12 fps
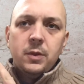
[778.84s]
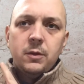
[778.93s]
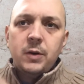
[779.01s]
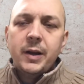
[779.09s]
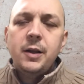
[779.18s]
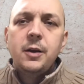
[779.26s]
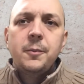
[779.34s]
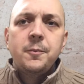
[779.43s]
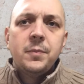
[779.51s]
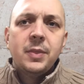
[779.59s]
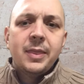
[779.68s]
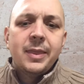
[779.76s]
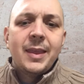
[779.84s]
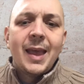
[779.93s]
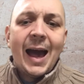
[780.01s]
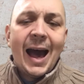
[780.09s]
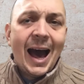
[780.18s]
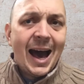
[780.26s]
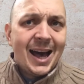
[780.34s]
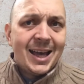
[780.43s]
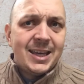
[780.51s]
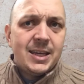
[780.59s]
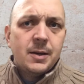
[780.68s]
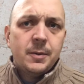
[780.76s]
right here,
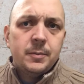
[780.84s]
I,